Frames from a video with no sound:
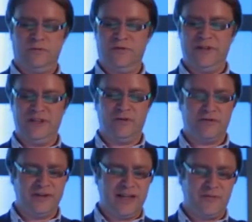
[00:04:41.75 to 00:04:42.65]
Within the
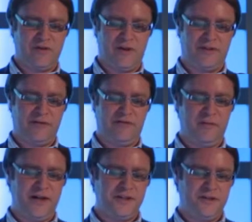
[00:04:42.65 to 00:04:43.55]
upfront demographic
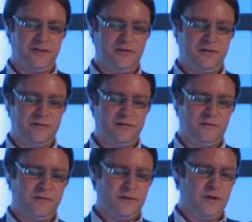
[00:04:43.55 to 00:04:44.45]
information,
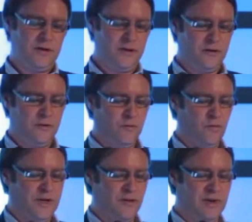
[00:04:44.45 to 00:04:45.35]

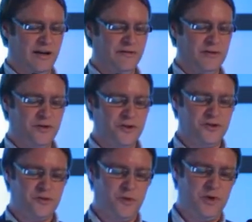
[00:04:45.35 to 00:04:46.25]
we can apply
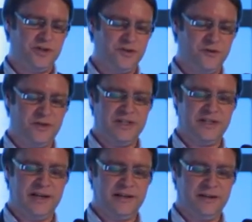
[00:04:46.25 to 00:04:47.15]
filters, should we wish to
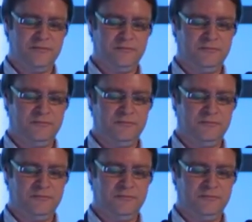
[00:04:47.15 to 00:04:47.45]
this data.